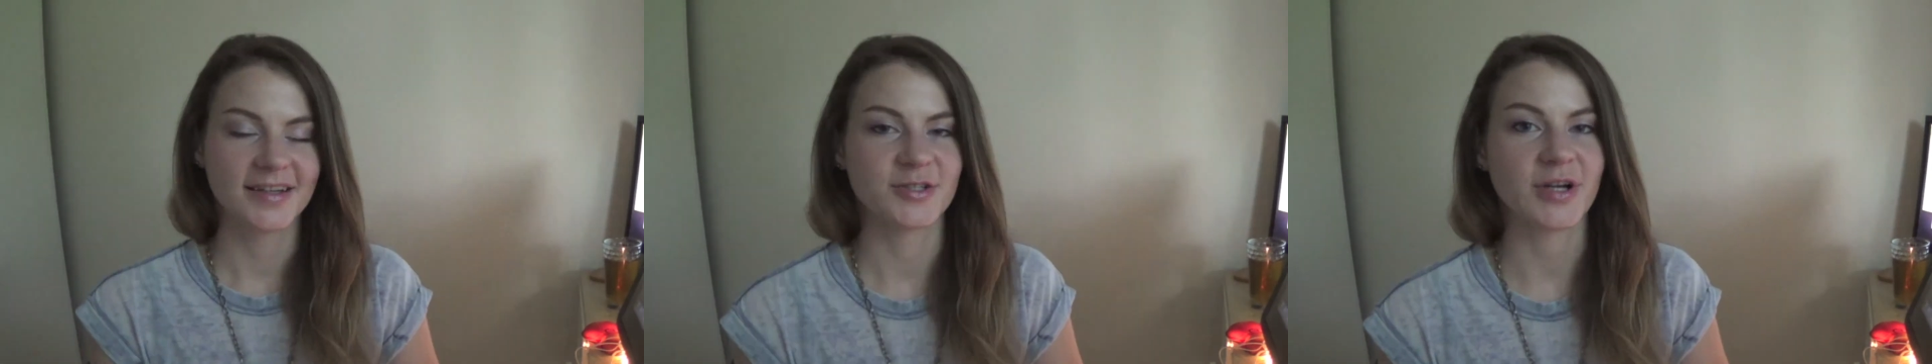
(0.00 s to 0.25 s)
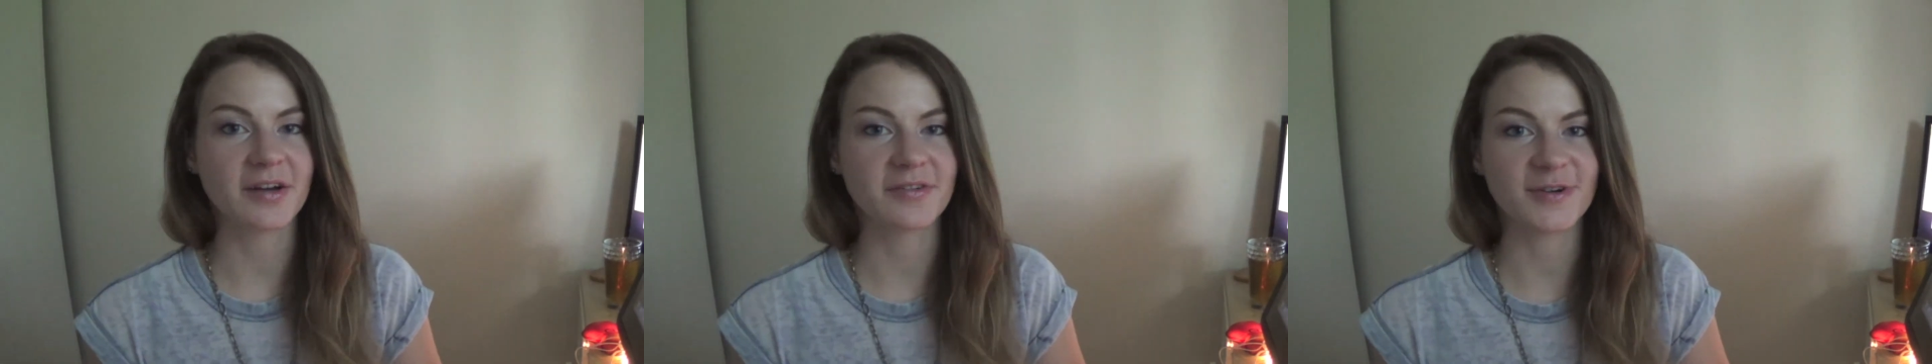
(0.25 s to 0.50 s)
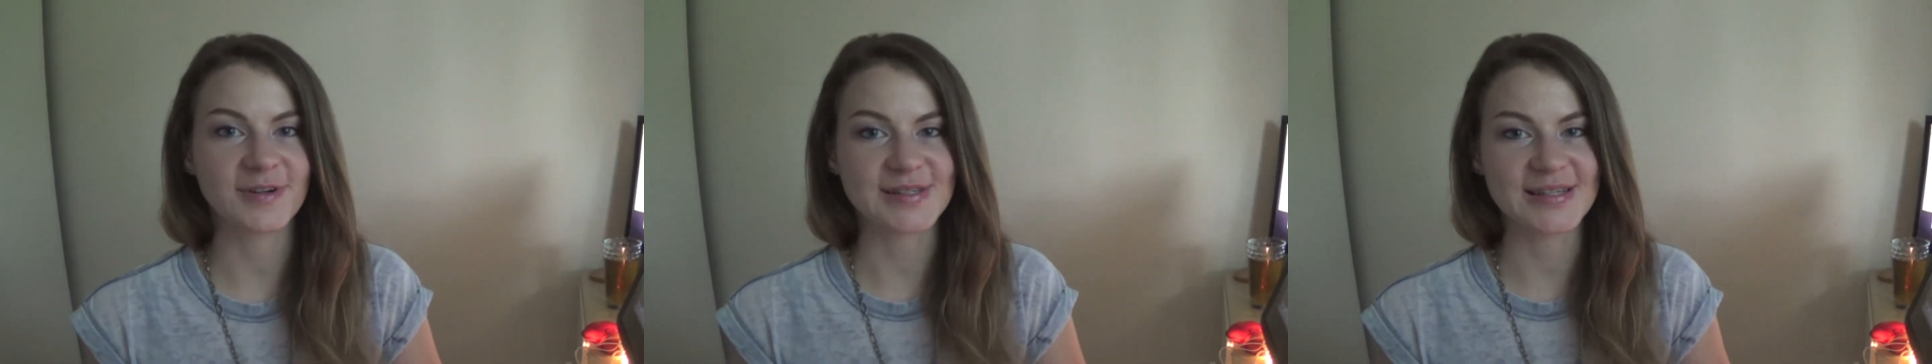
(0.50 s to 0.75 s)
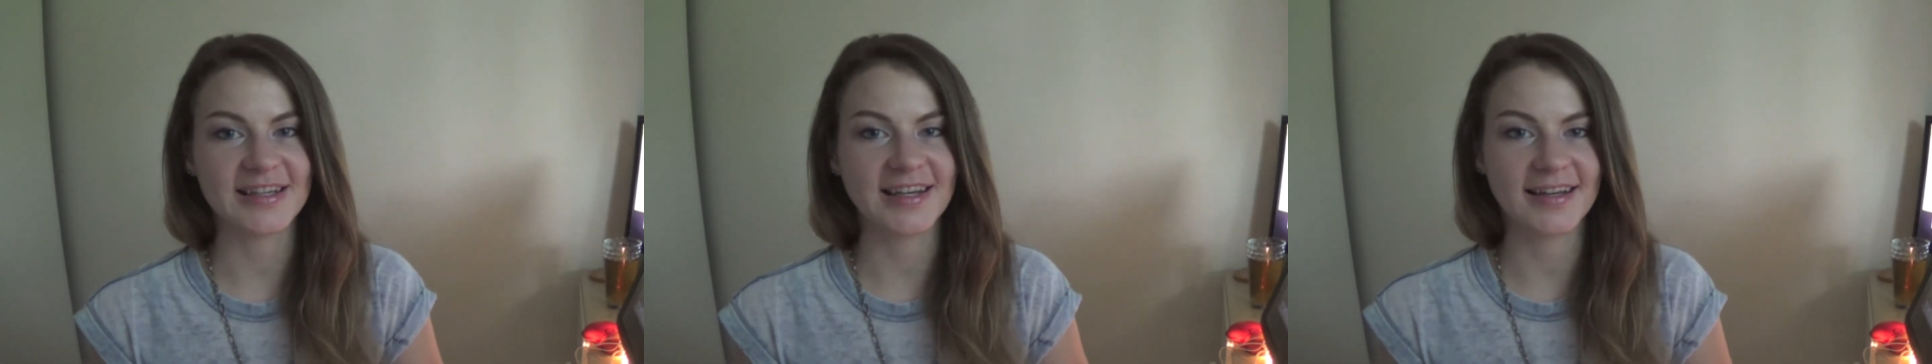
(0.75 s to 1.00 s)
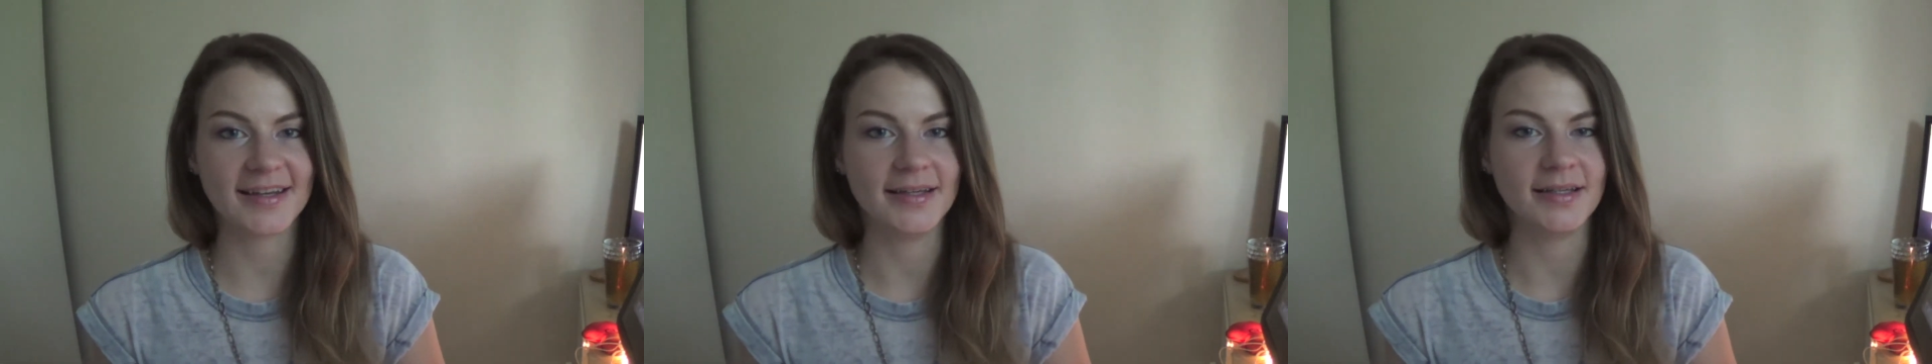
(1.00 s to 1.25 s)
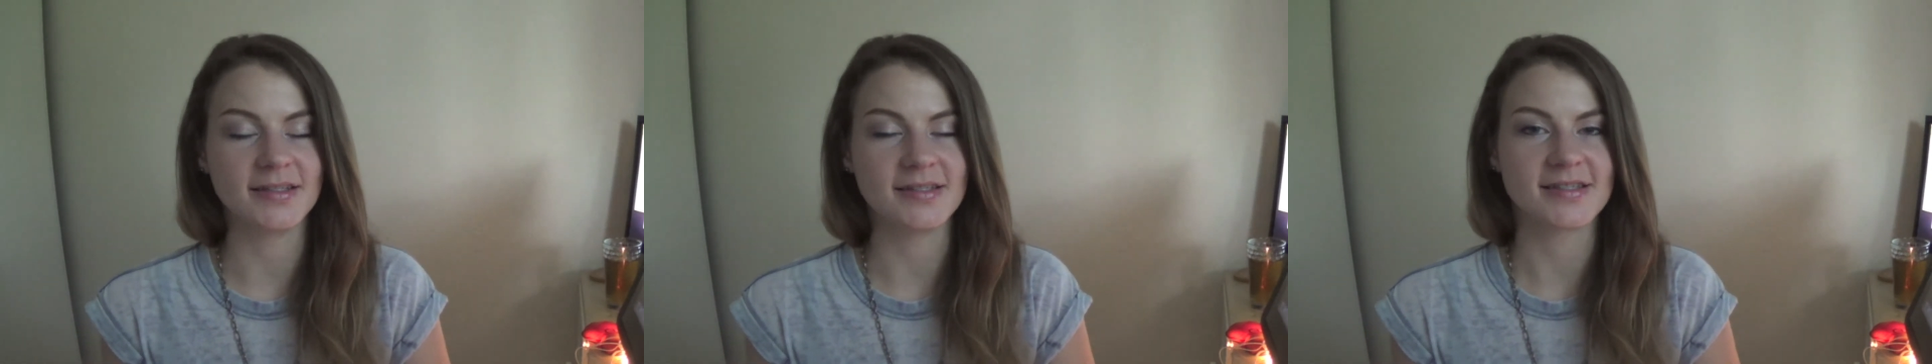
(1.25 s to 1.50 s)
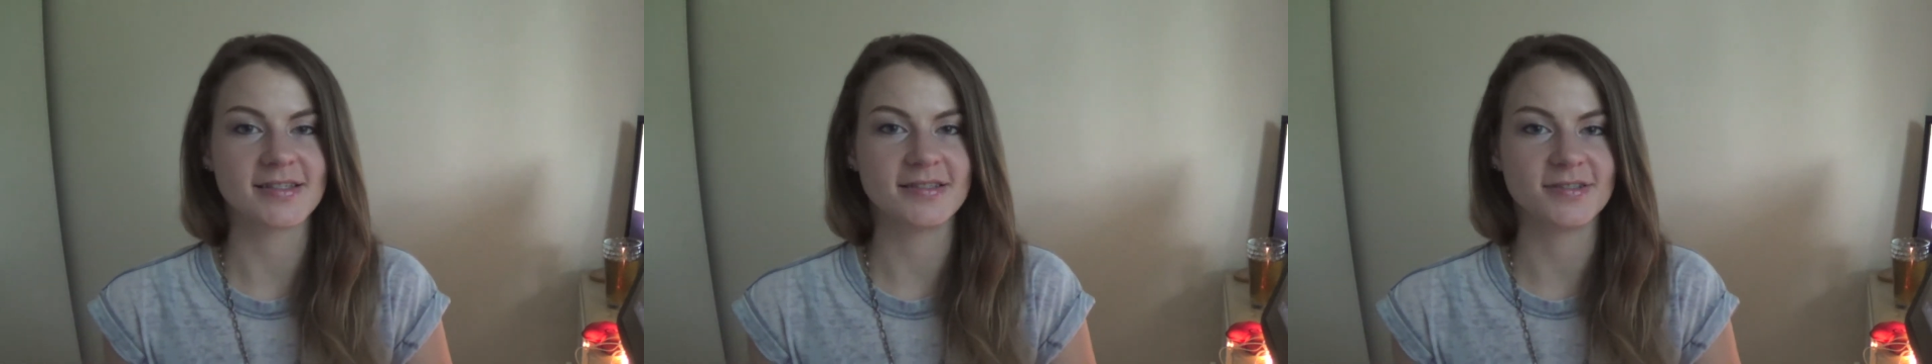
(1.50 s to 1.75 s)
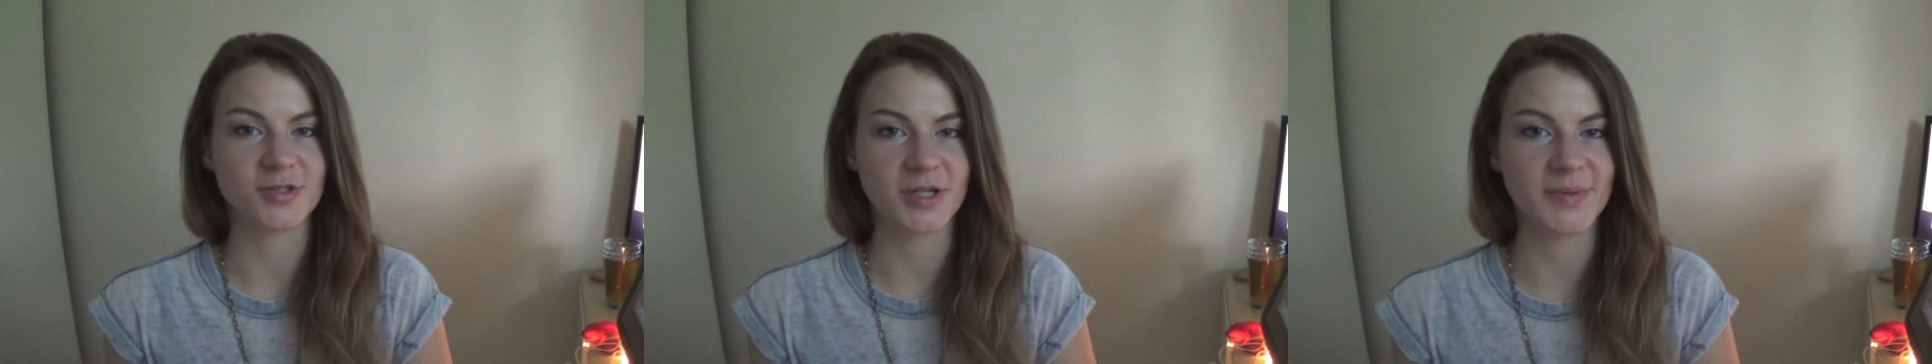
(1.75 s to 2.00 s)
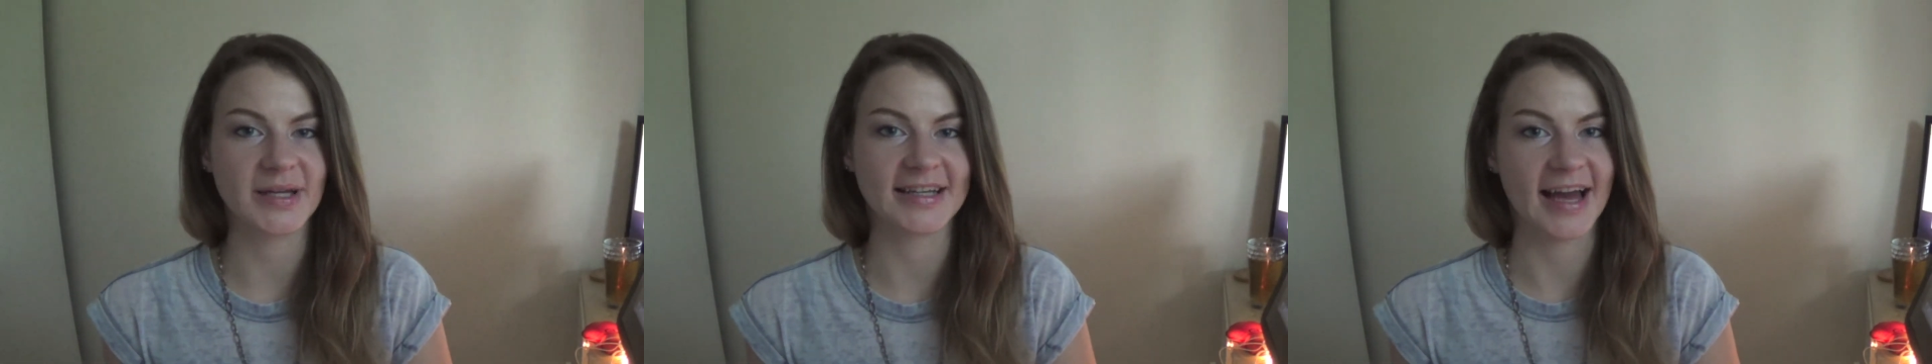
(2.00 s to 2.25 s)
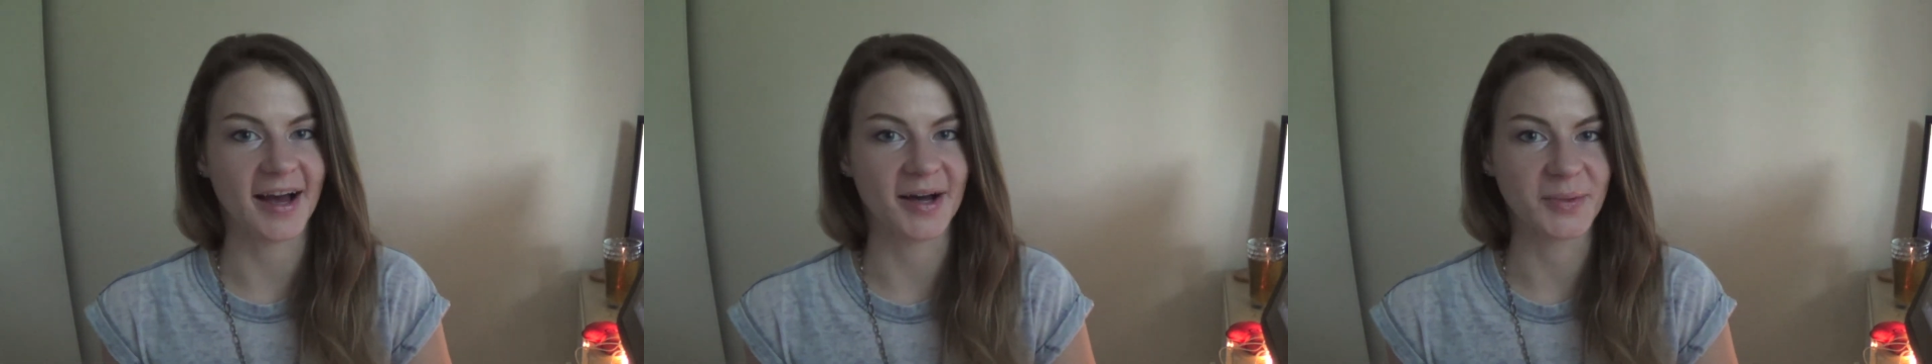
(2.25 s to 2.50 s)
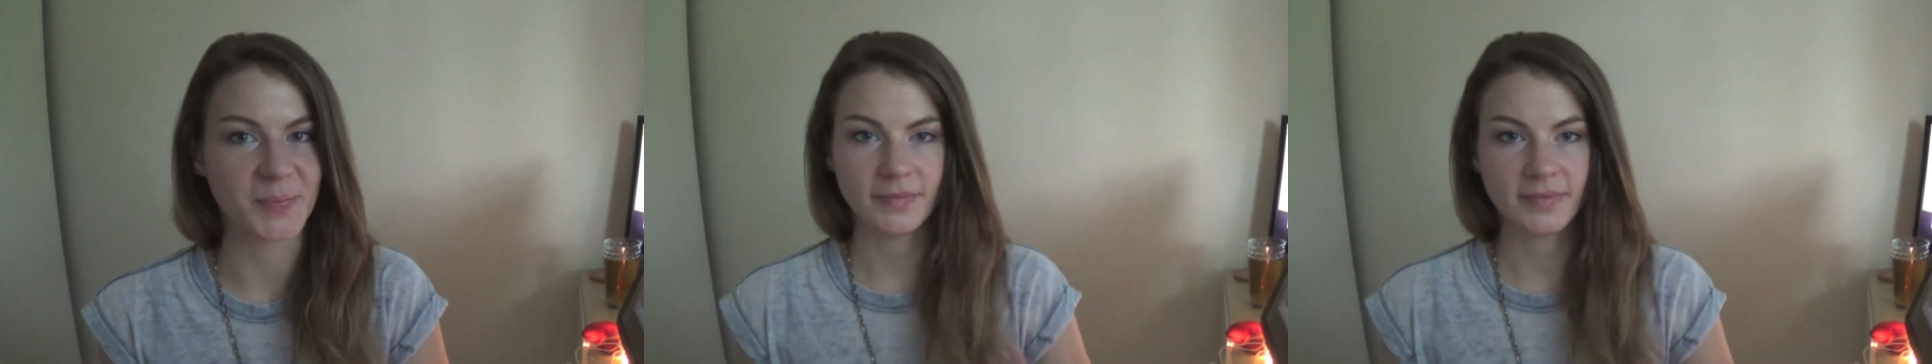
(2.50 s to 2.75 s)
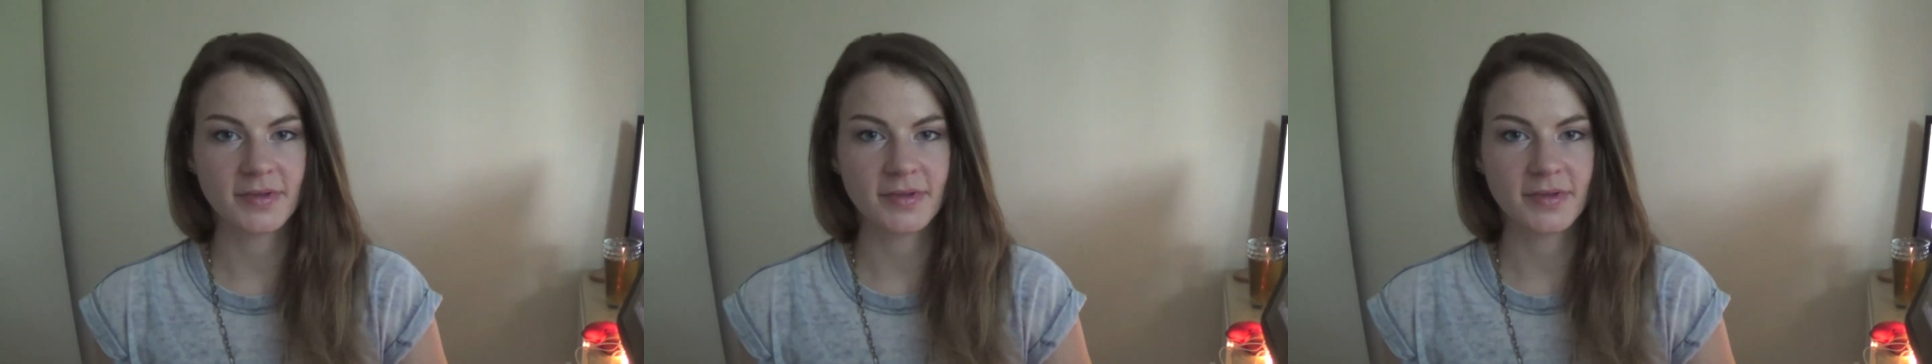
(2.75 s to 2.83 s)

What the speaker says: Track 14 is Dreaming Now.